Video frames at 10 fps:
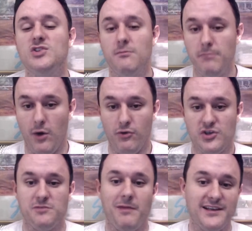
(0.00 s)
them both.
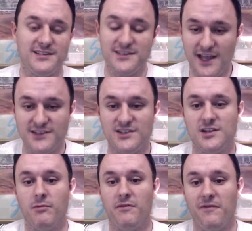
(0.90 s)
Spice is Nice is
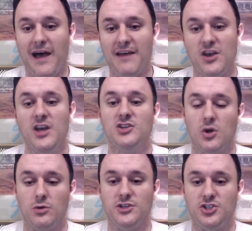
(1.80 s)
number 5.
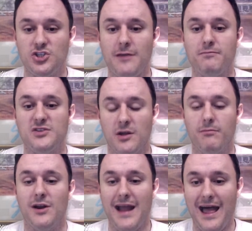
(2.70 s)
Tonalist Shape is
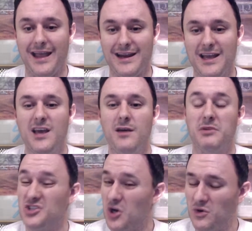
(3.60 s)
number 9.
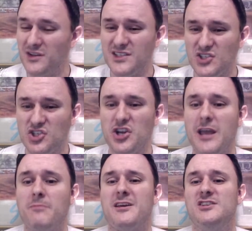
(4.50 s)
But Tonalist
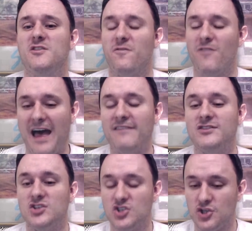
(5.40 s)
Shape is 5
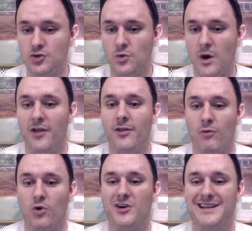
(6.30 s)
to 2 on the
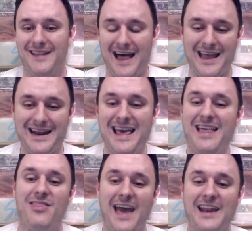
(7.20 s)
morning line.
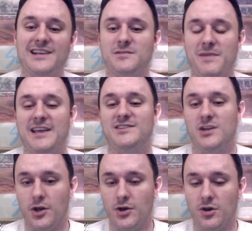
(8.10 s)
That hits me as
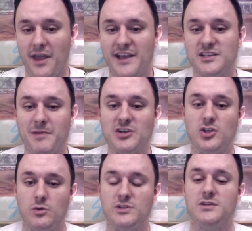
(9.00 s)
an underlay,
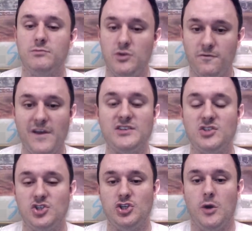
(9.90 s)
especially with some new
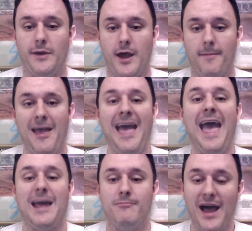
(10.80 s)
faces showing up.
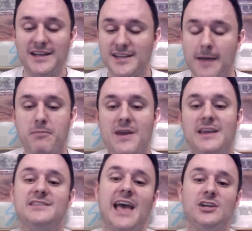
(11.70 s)
And my top pick
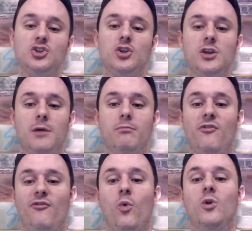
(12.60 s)
is actually number
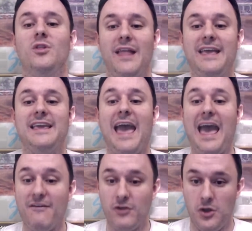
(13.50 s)
4, Lake
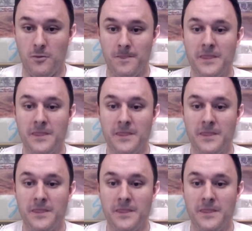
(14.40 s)
Avenue.